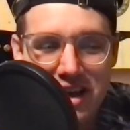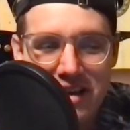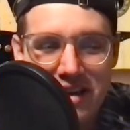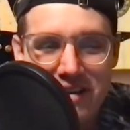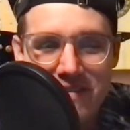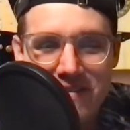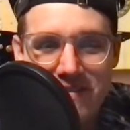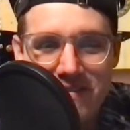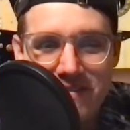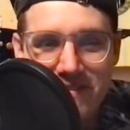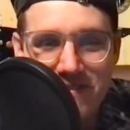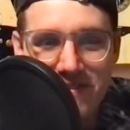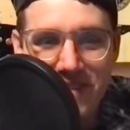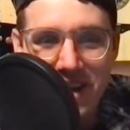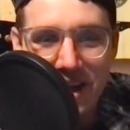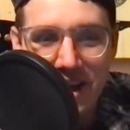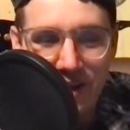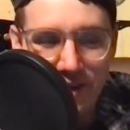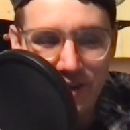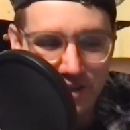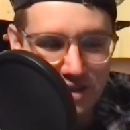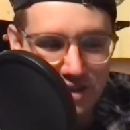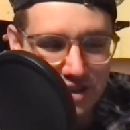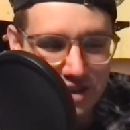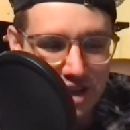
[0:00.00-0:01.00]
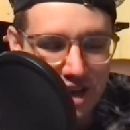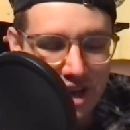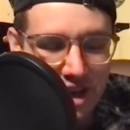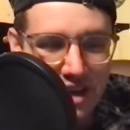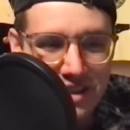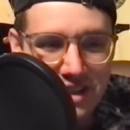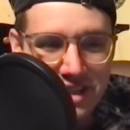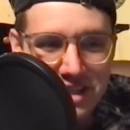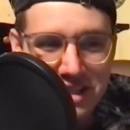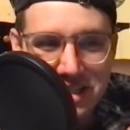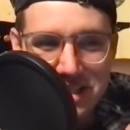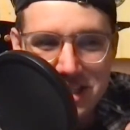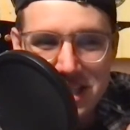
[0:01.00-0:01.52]
felt on
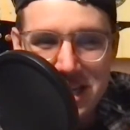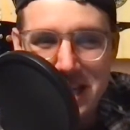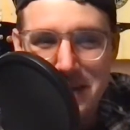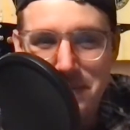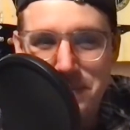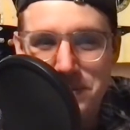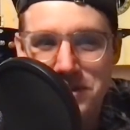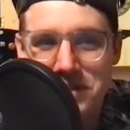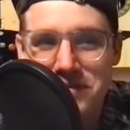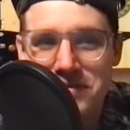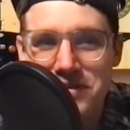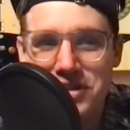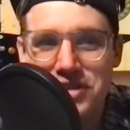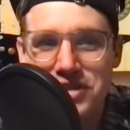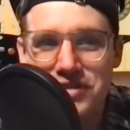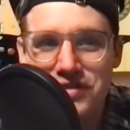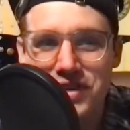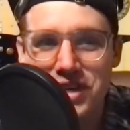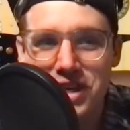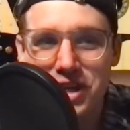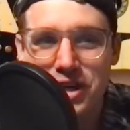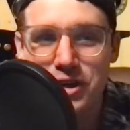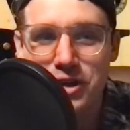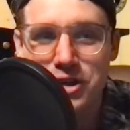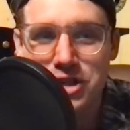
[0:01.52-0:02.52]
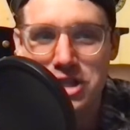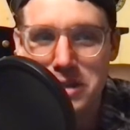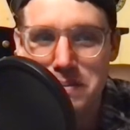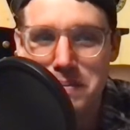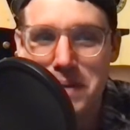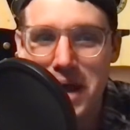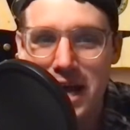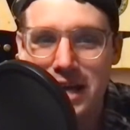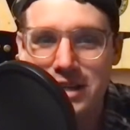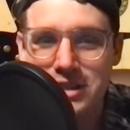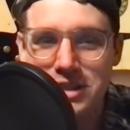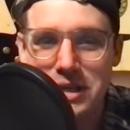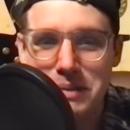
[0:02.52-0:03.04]
the tips of his fingers, the
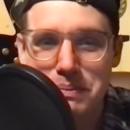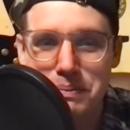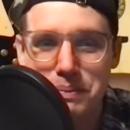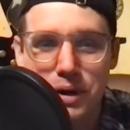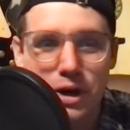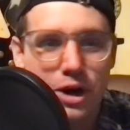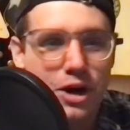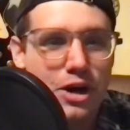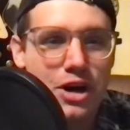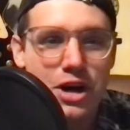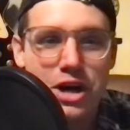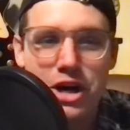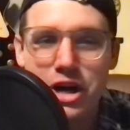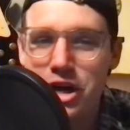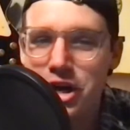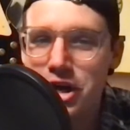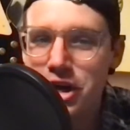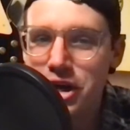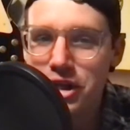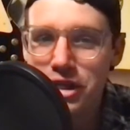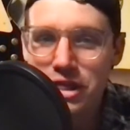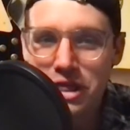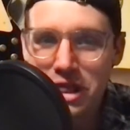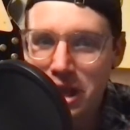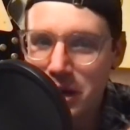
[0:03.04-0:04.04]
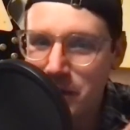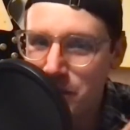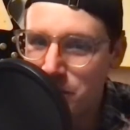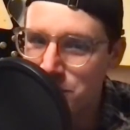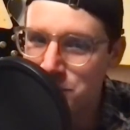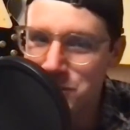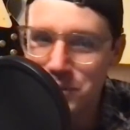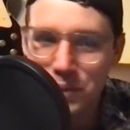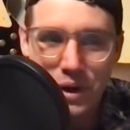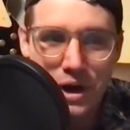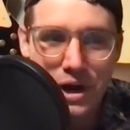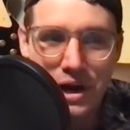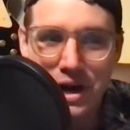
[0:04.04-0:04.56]
basketball, there
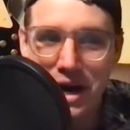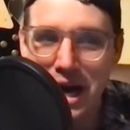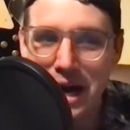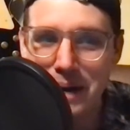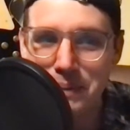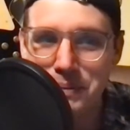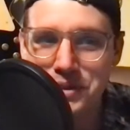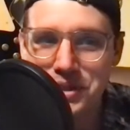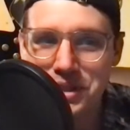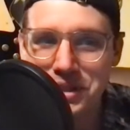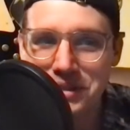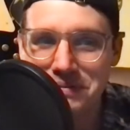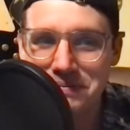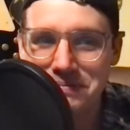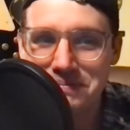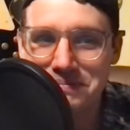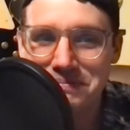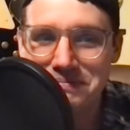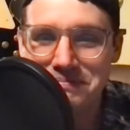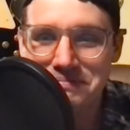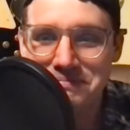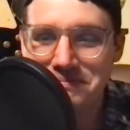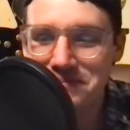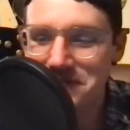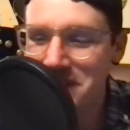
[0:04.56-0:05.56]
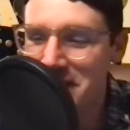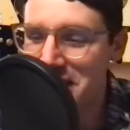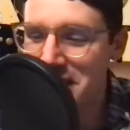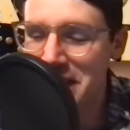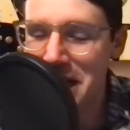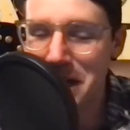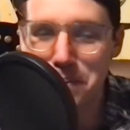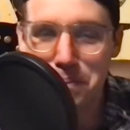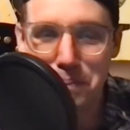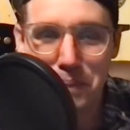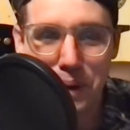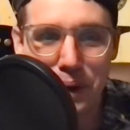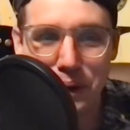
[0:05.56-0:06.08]
was one option, and
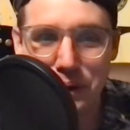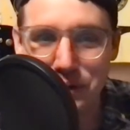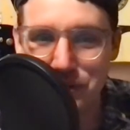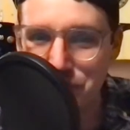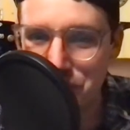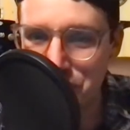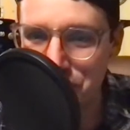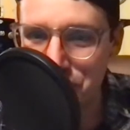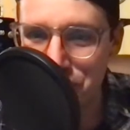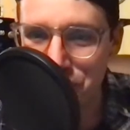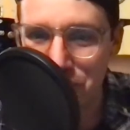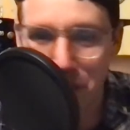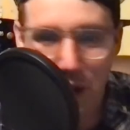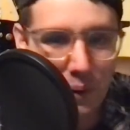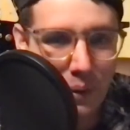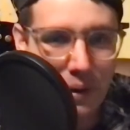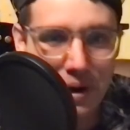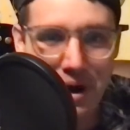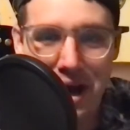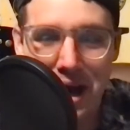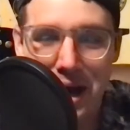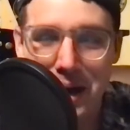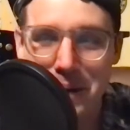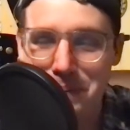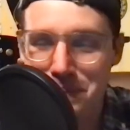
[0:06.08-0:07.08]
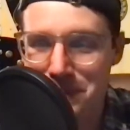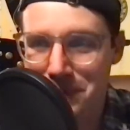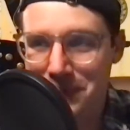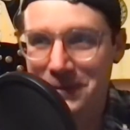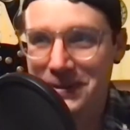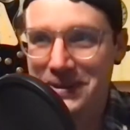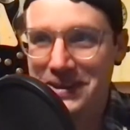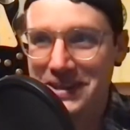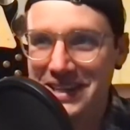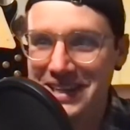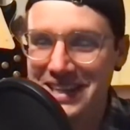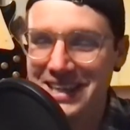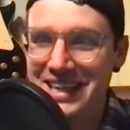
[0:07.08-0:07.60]
that ball's going up.
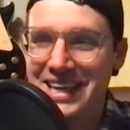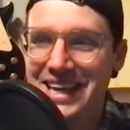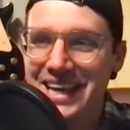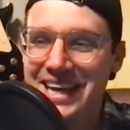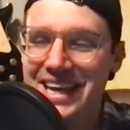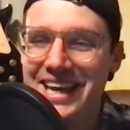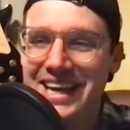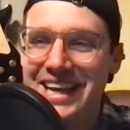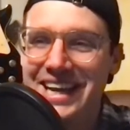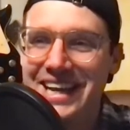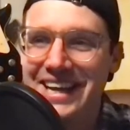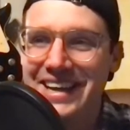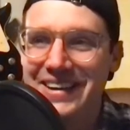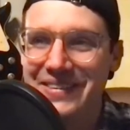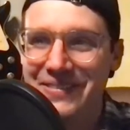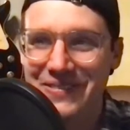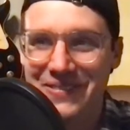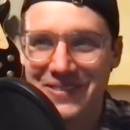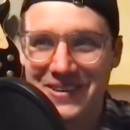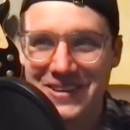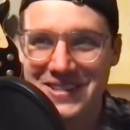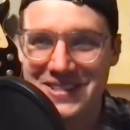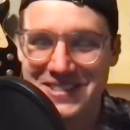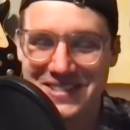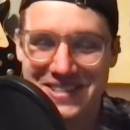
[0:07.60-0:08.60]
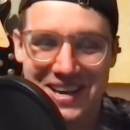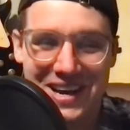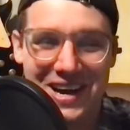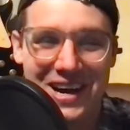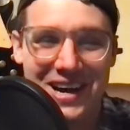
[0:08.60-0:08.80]
And it was